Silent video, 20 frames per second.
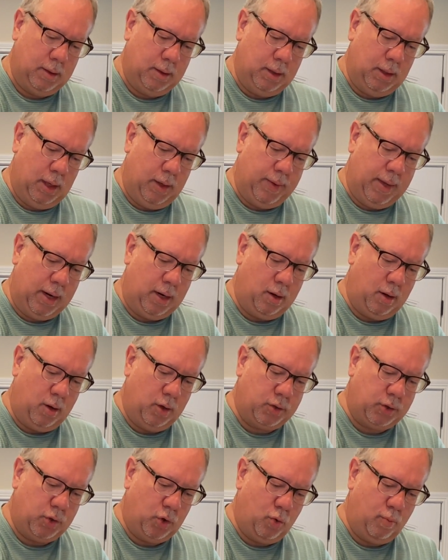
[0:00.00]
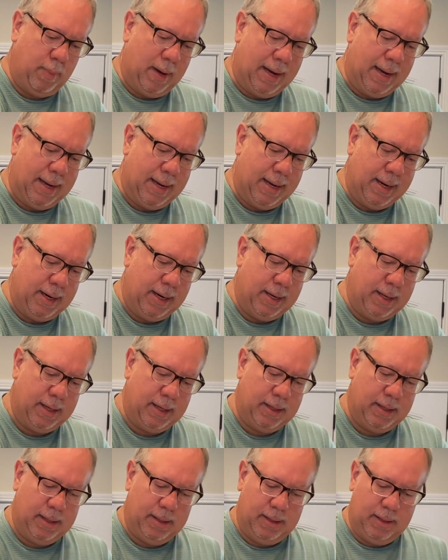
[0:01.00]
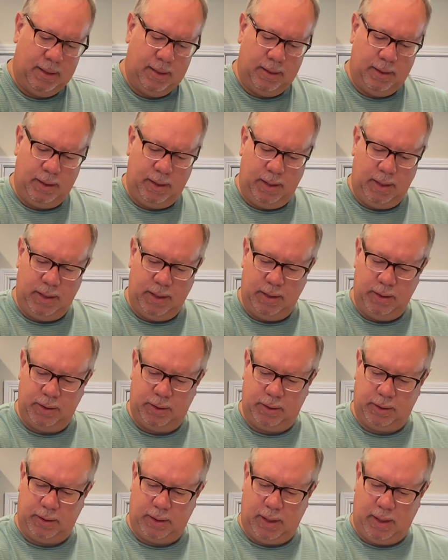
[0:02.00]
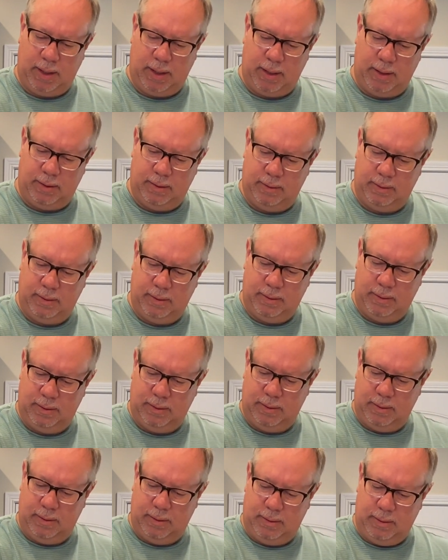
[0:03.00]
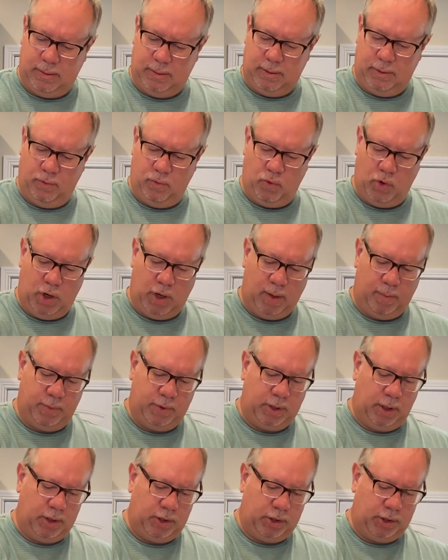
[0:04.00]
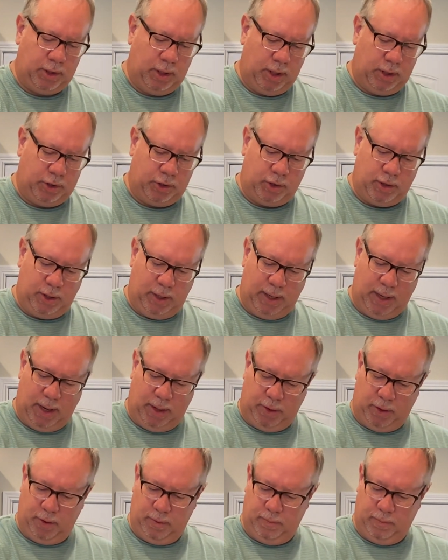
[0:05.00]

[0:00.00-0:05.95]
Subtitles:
And that'll also bind these rubs and such together.